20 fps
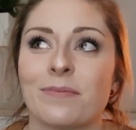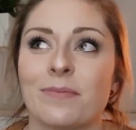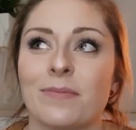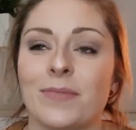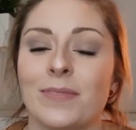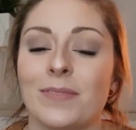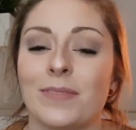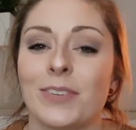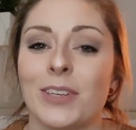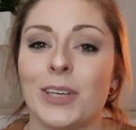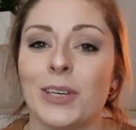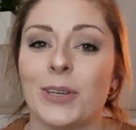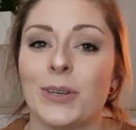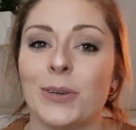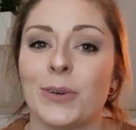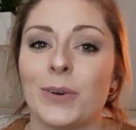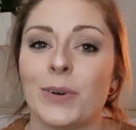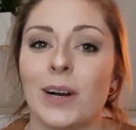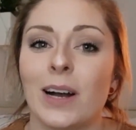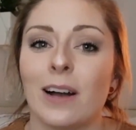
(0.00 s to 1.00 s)
if
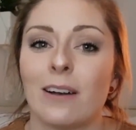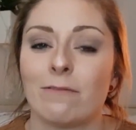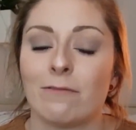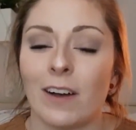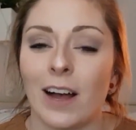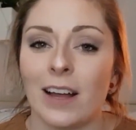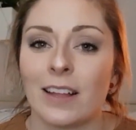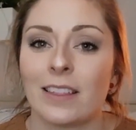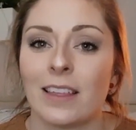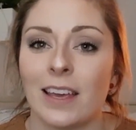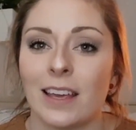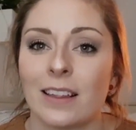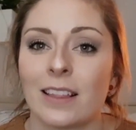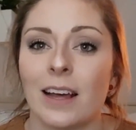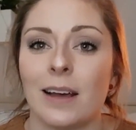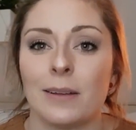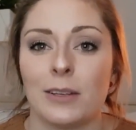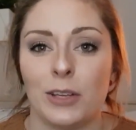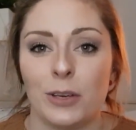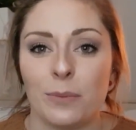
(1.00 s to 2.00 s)
you think
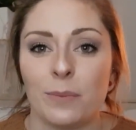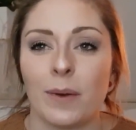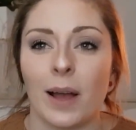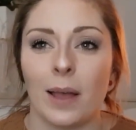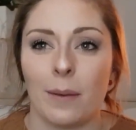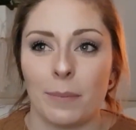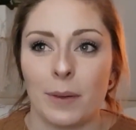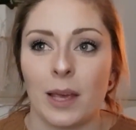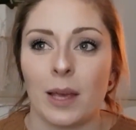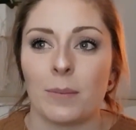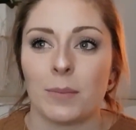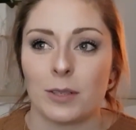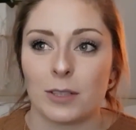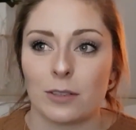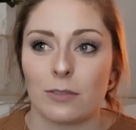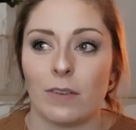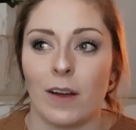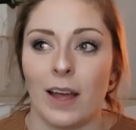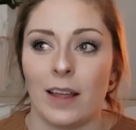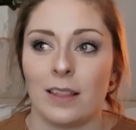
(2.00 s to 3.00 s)
that you might be able to
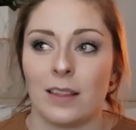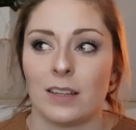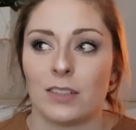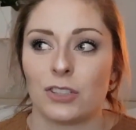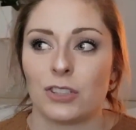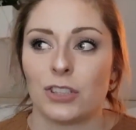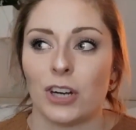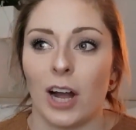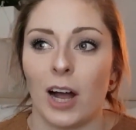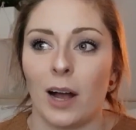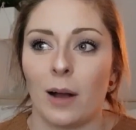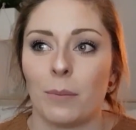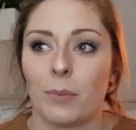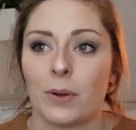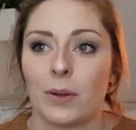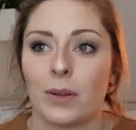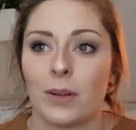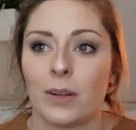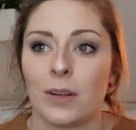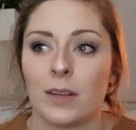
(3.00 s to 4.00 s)
find this job
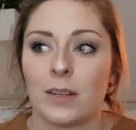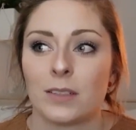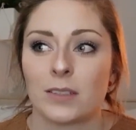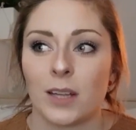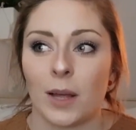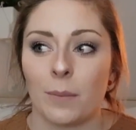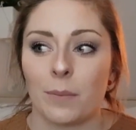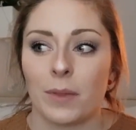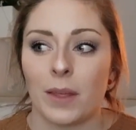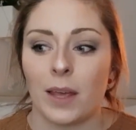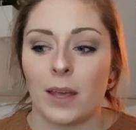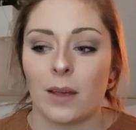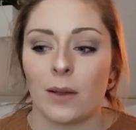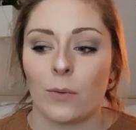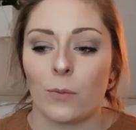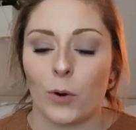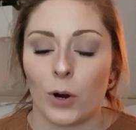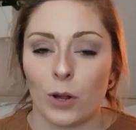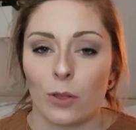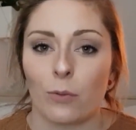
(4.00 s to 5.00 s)

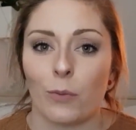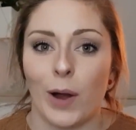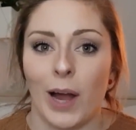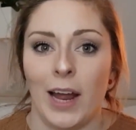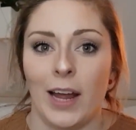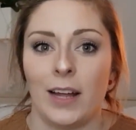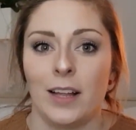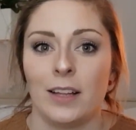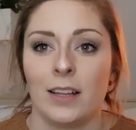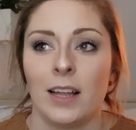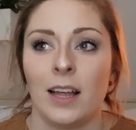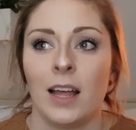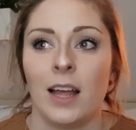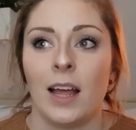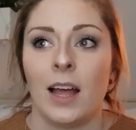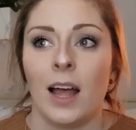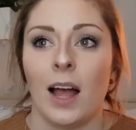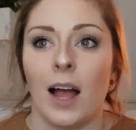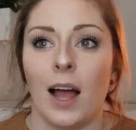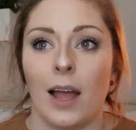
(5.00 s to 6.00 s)
something worthwhile,
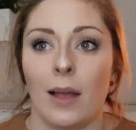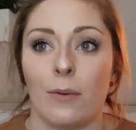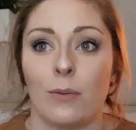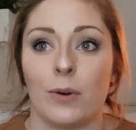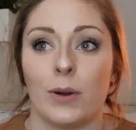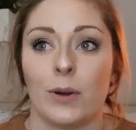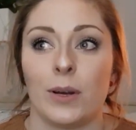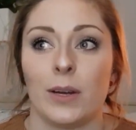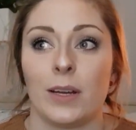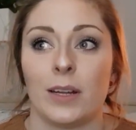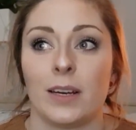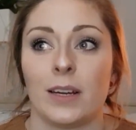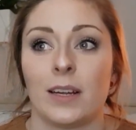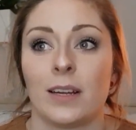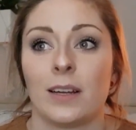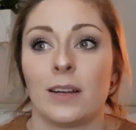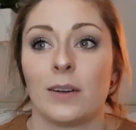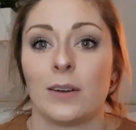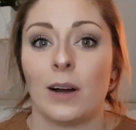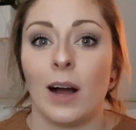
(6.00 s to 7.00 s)
I would
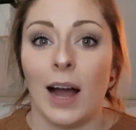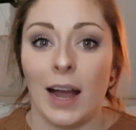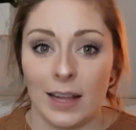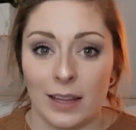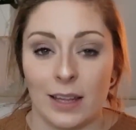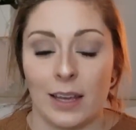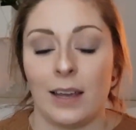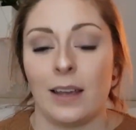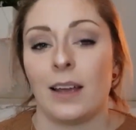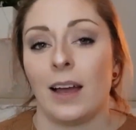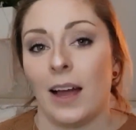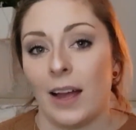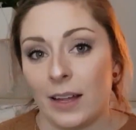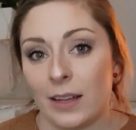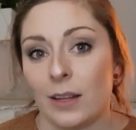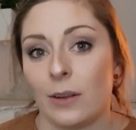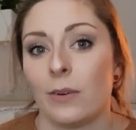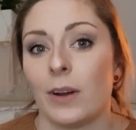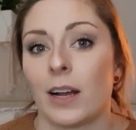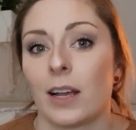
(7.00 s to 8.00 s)
highly,
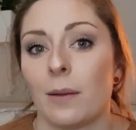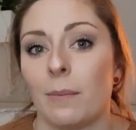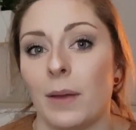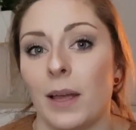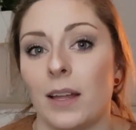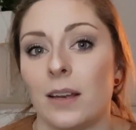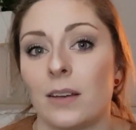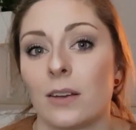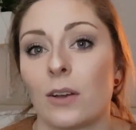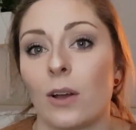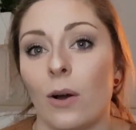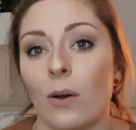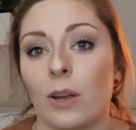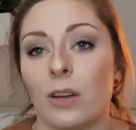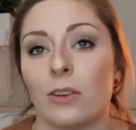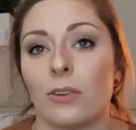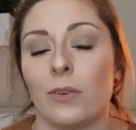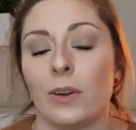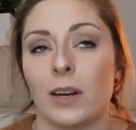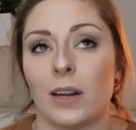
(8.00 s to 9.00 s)
highly recommend going
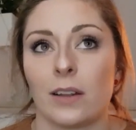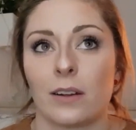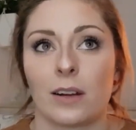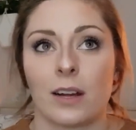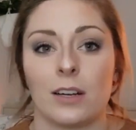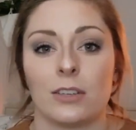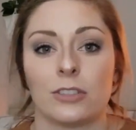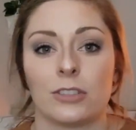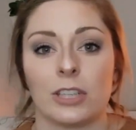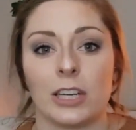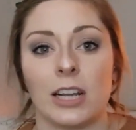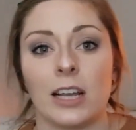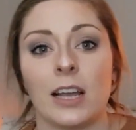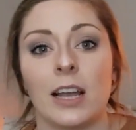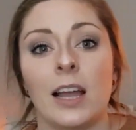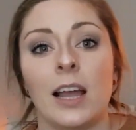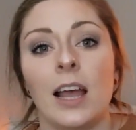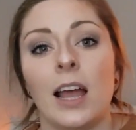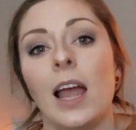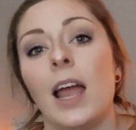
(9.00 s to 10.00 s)
to another country
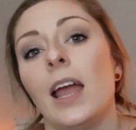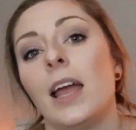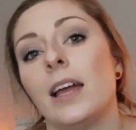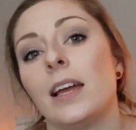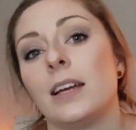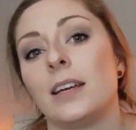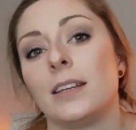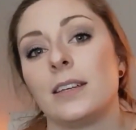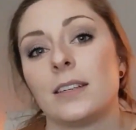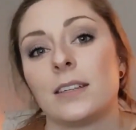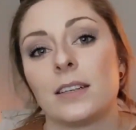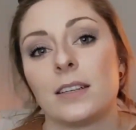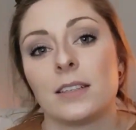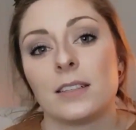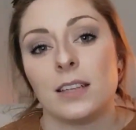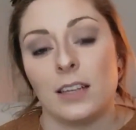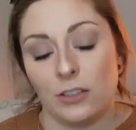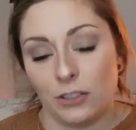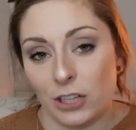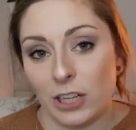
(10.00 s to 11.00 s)
and
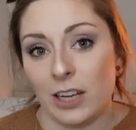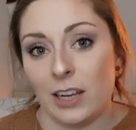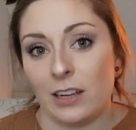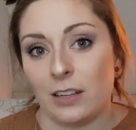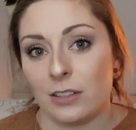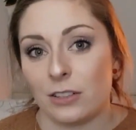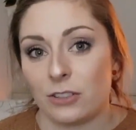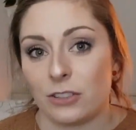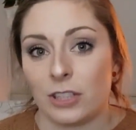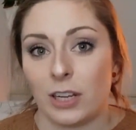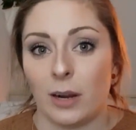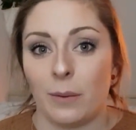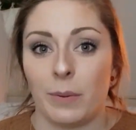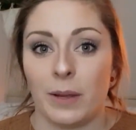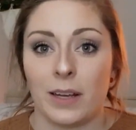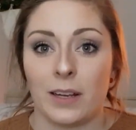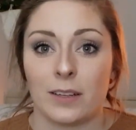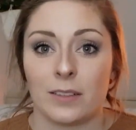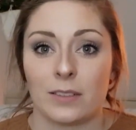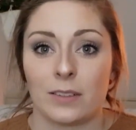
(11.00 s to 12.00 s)
teaching English there,
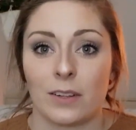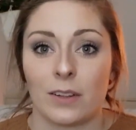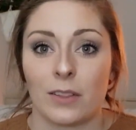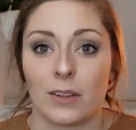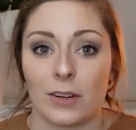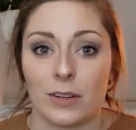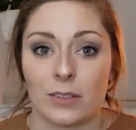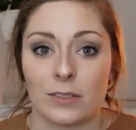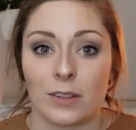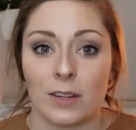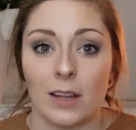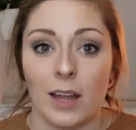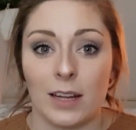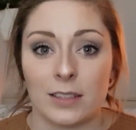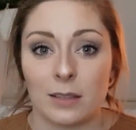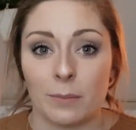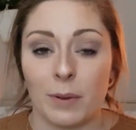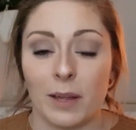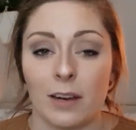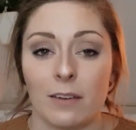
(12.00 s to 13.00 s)
because there's lots
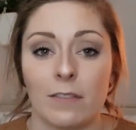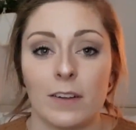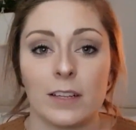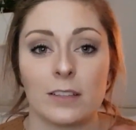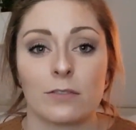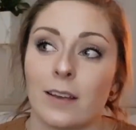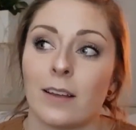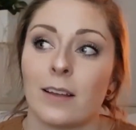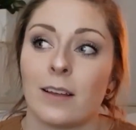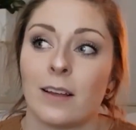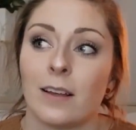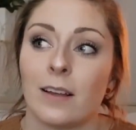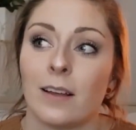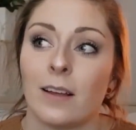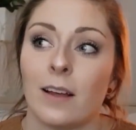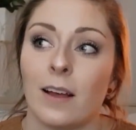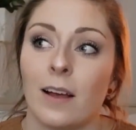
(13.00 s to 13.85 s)
of benefits for you,